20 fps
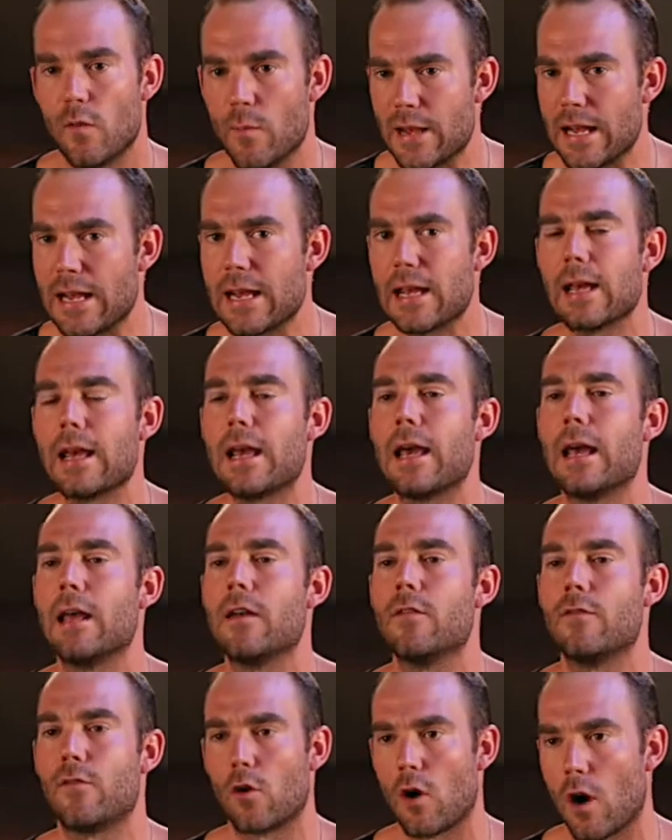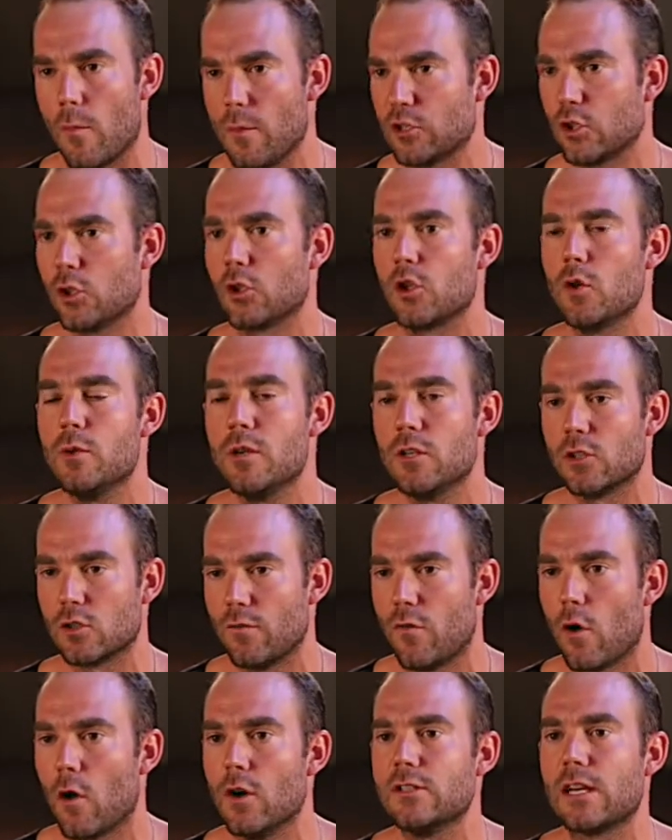for me and for our missional community
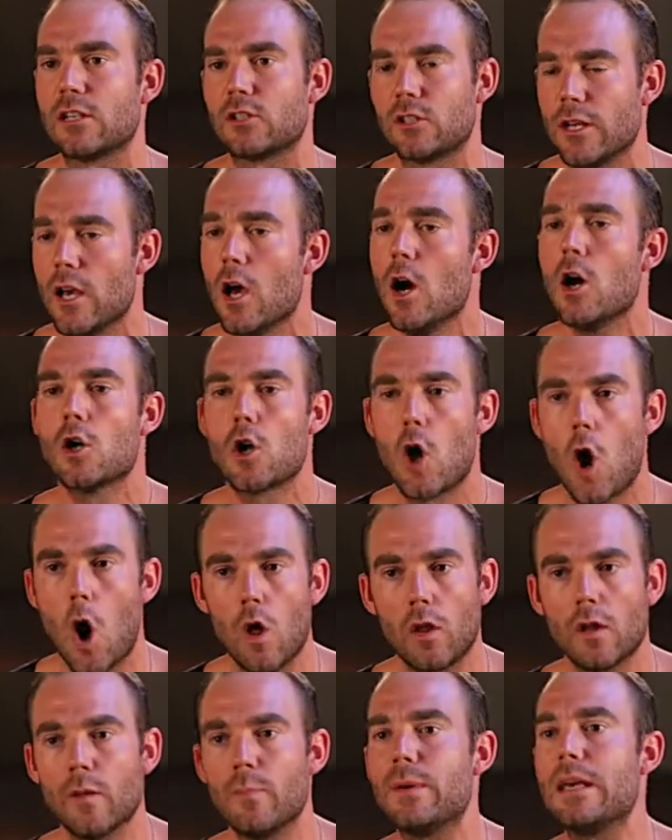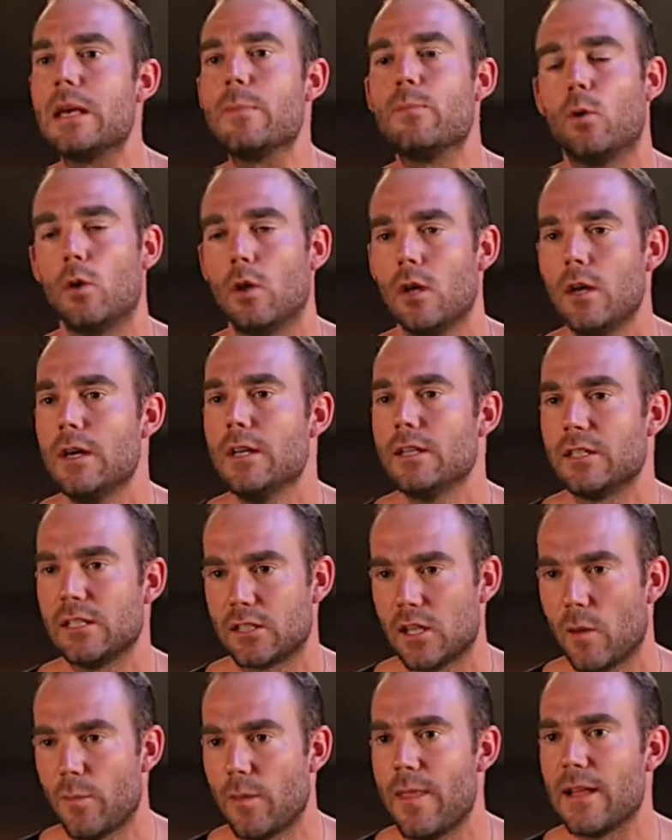so far is actually calling people to
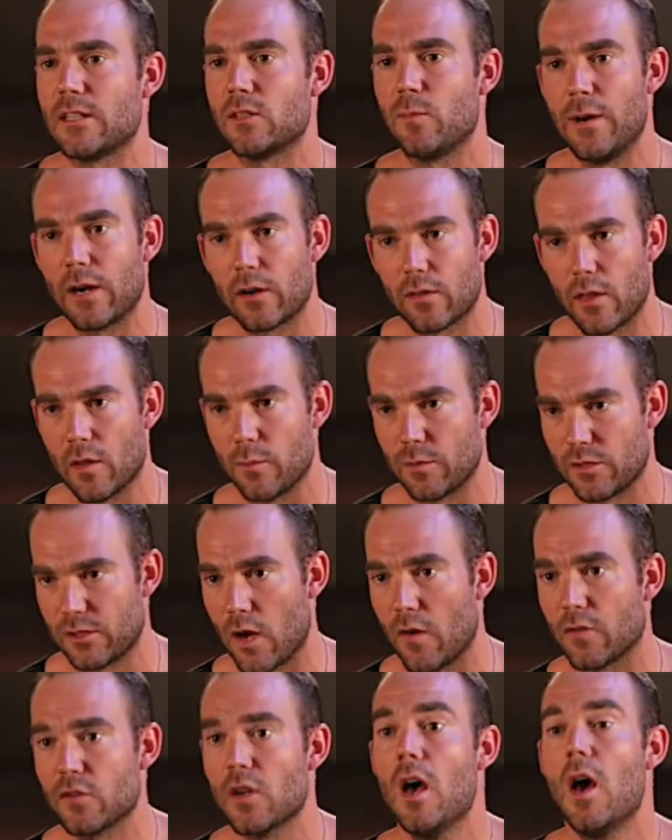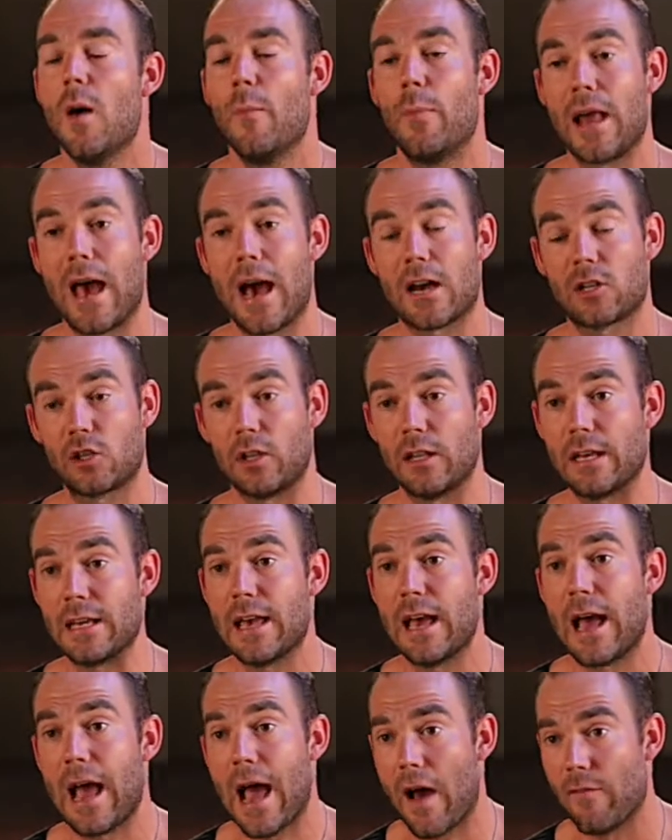something that's bigger than themselves, but
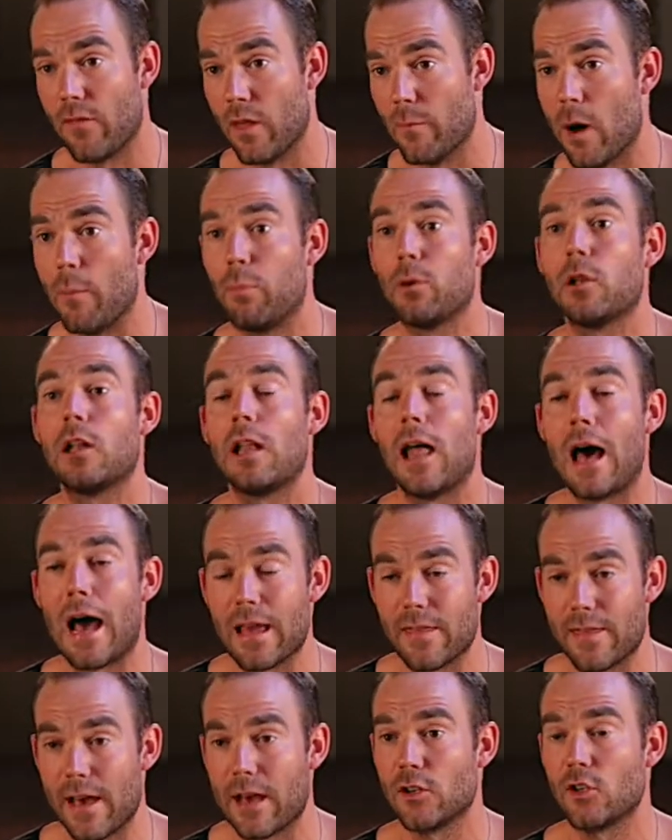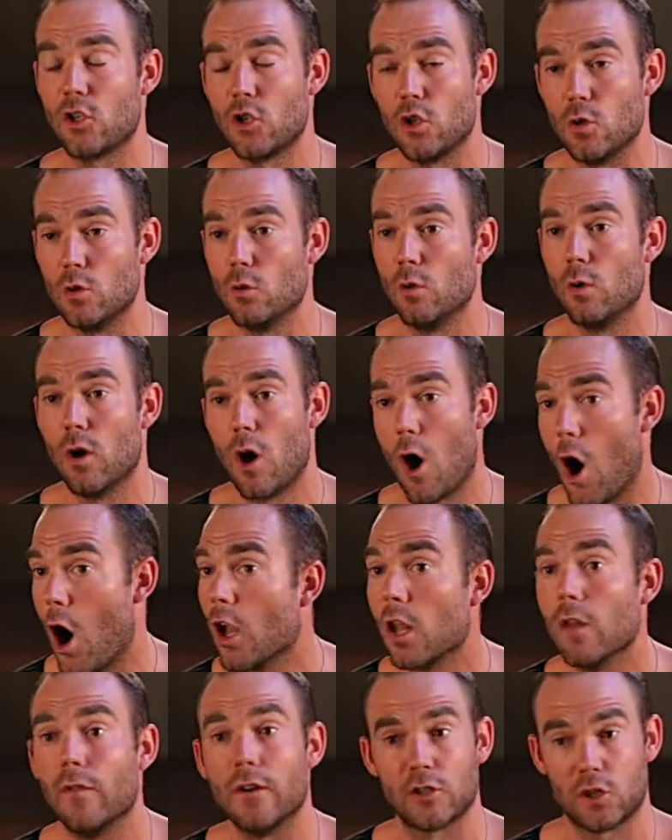actually have them apply that to
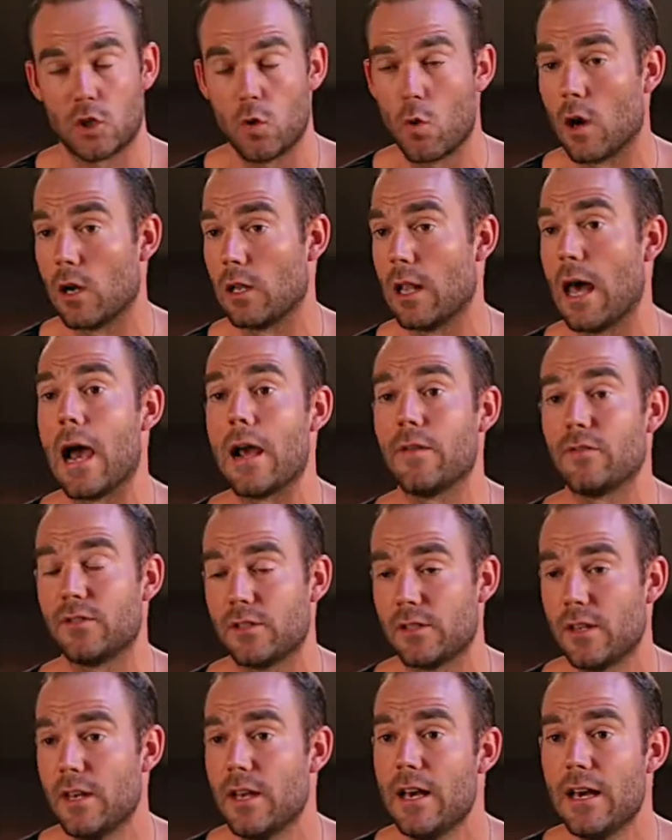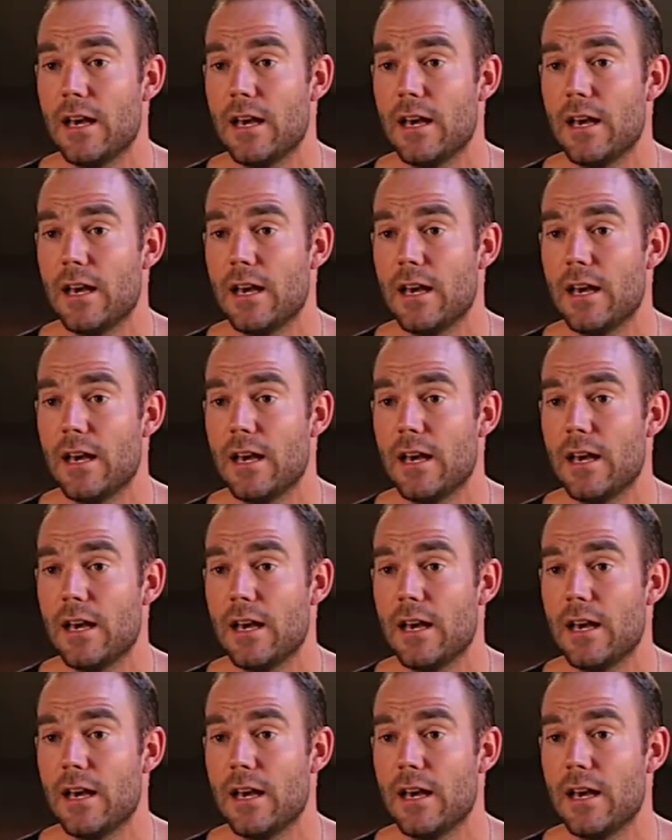all of us to our lives